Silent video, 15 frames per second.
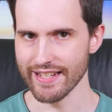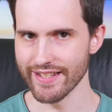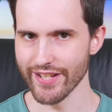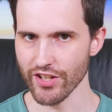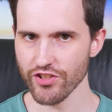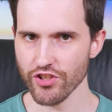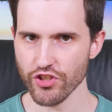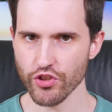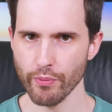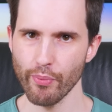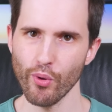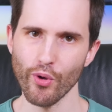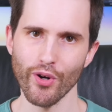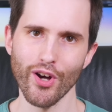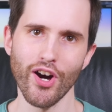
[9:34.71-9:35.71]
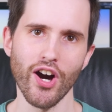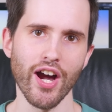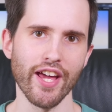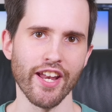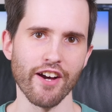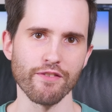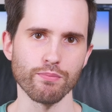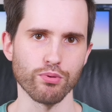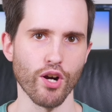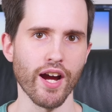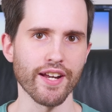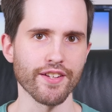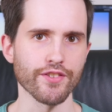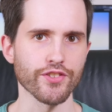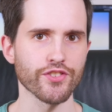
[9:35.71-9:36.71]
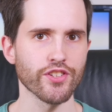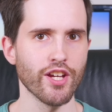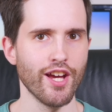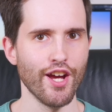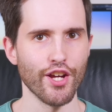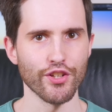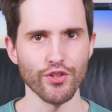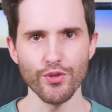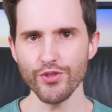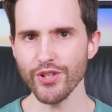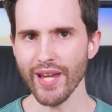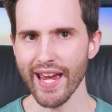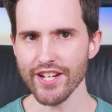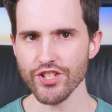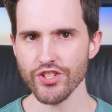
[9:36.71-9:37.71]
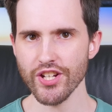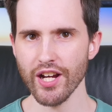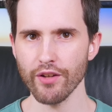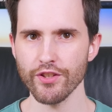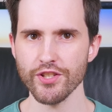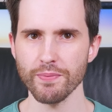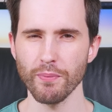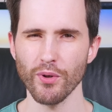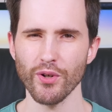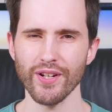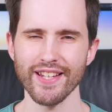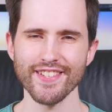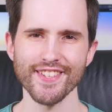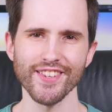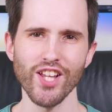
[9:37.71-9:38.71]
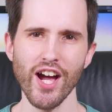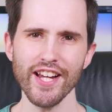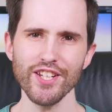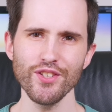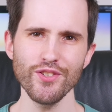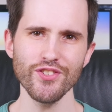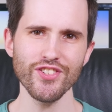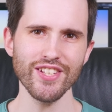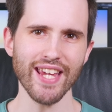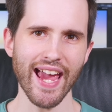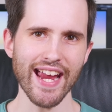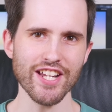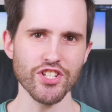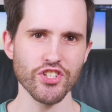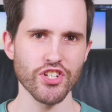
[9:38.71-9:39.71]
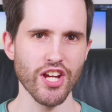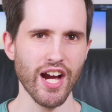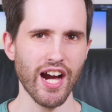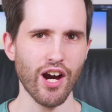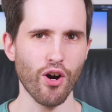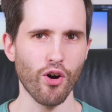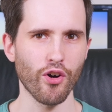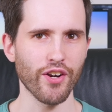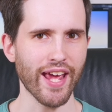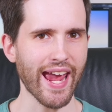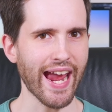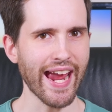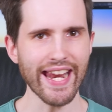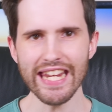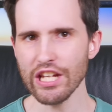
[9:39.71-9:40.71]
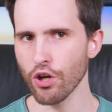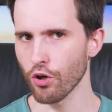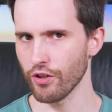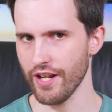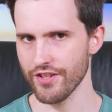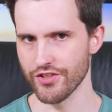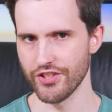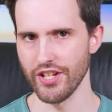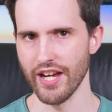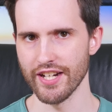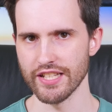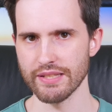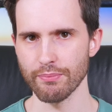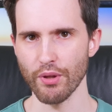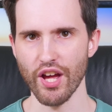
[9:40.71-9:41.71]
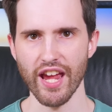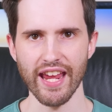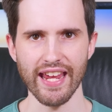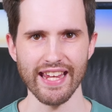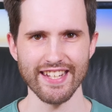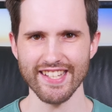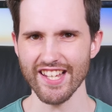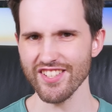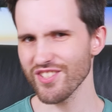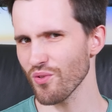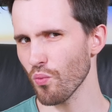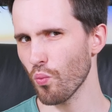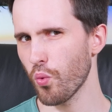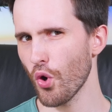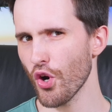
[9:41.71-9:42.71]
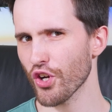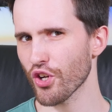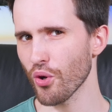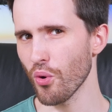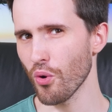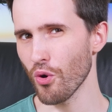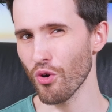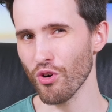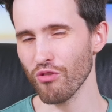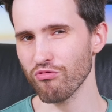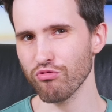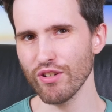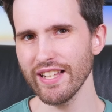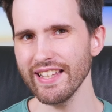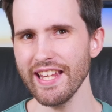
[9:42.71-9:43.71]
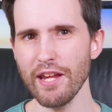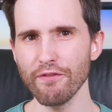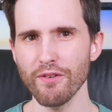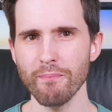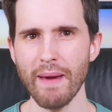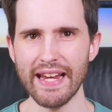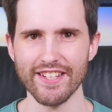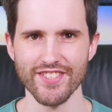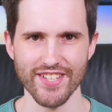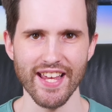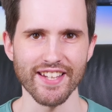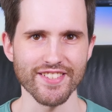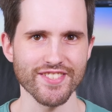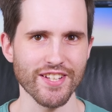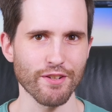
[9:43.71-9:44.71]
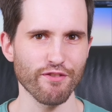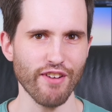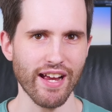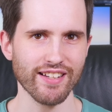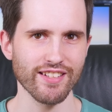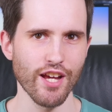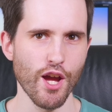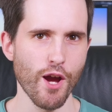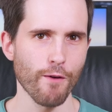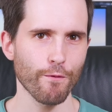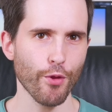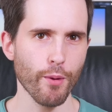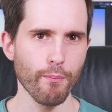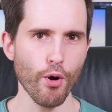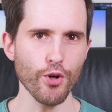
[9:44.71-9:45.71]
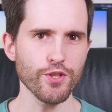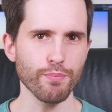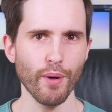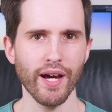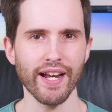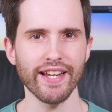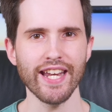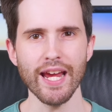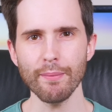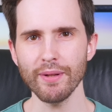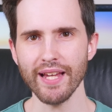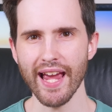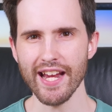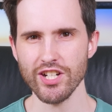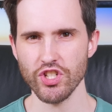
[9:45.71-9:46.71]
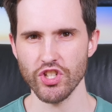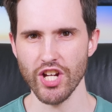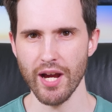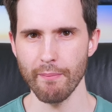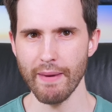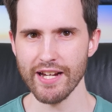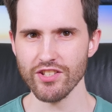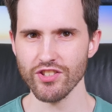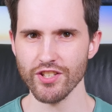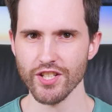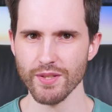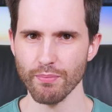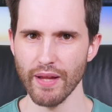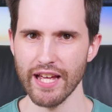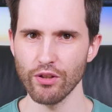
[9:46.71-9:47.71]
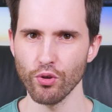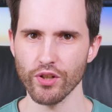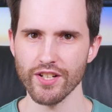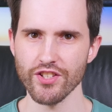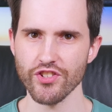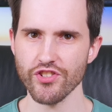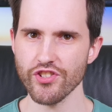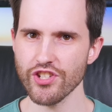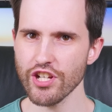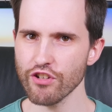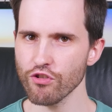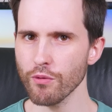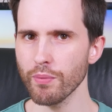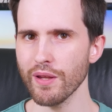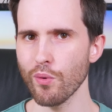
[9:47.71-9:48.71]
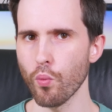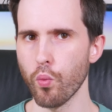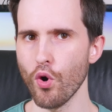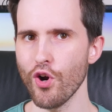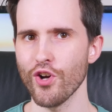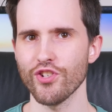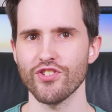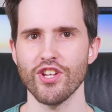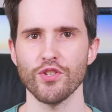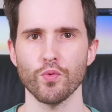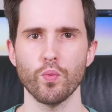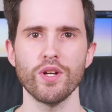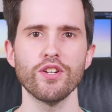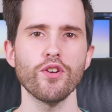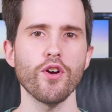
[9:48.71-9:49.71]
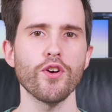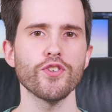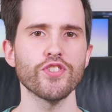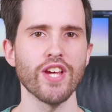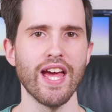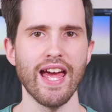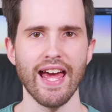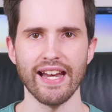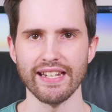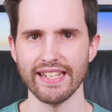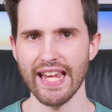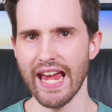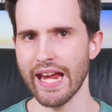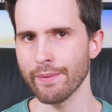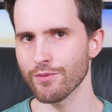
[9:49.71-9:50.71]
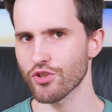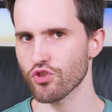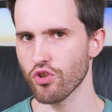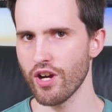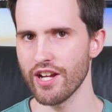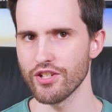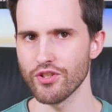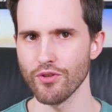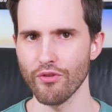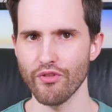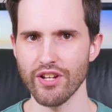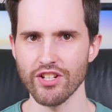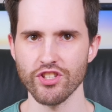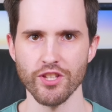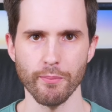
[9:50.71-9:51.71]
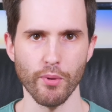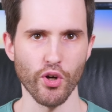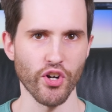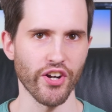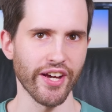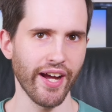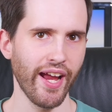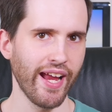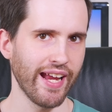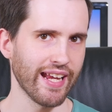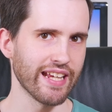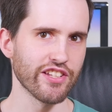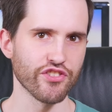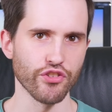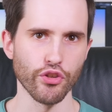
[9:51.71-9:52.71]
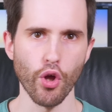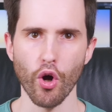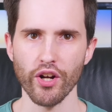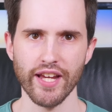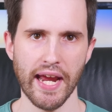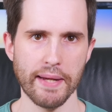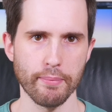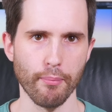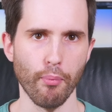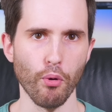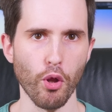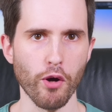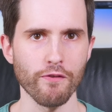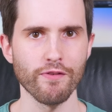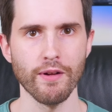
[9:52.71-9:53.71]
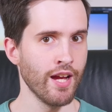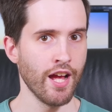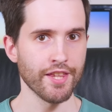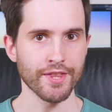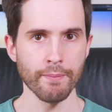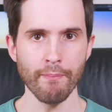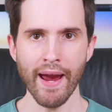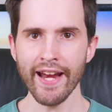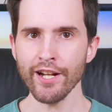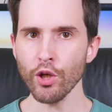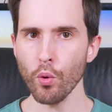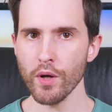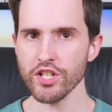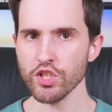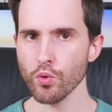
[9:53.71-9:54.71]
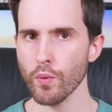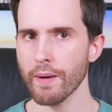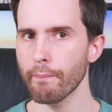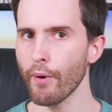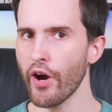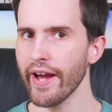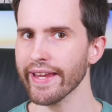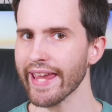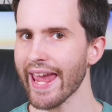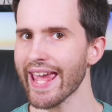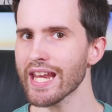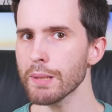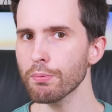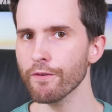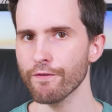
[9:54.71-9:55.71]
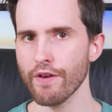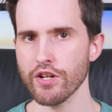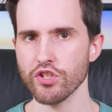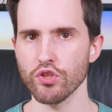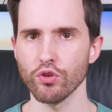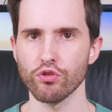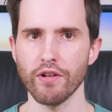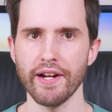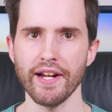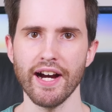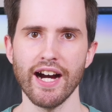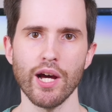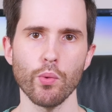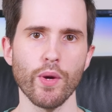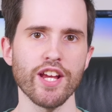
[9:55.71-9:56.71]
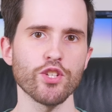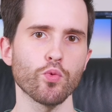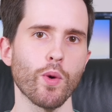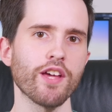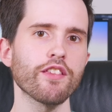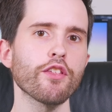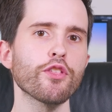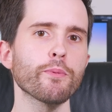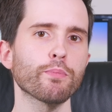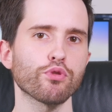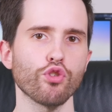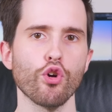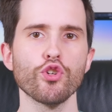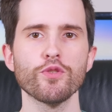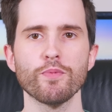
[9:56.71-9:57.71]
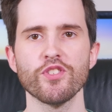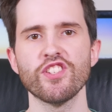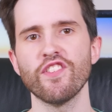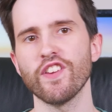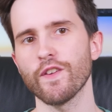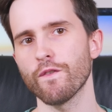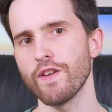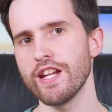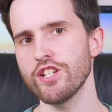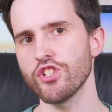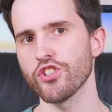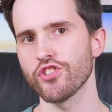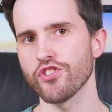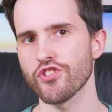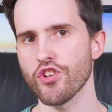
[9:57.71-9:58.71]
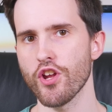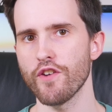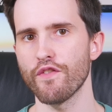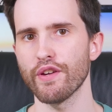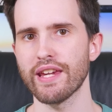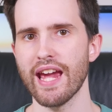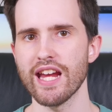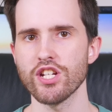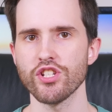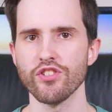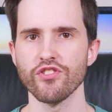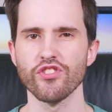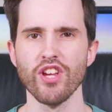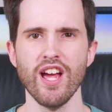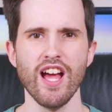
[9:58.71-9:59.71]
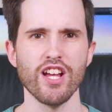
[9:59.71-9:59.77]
doesn't support a high enough brightness. Using HDR on this monitor is like using HDR on any old SDR display. It doesn't work or really even make sense. In fact, for the most part, enabling HDR makes the display look considerably worse as Windows and games try and do things the monitor is not capable of. The main question when buying any professional grade hardware is whether the pro-specific features and certifications